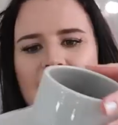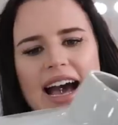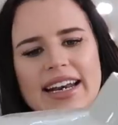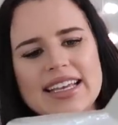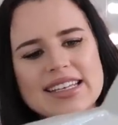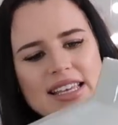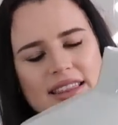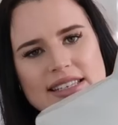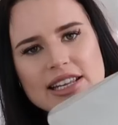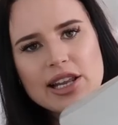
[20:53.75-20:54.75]
And it is in
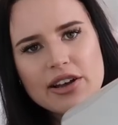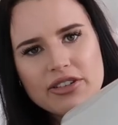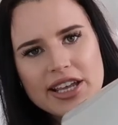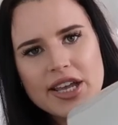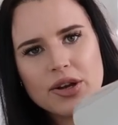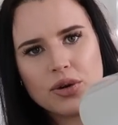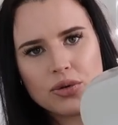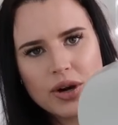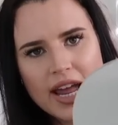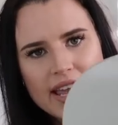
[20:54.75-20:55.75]
this lovely
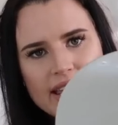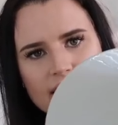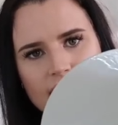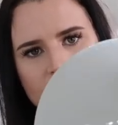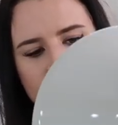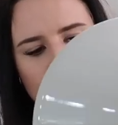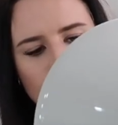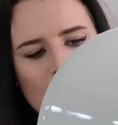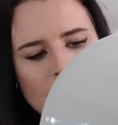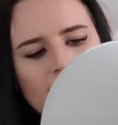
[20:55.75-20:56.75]
grey
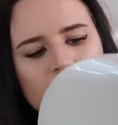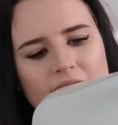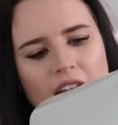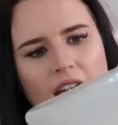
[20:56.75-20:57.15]
ceramic.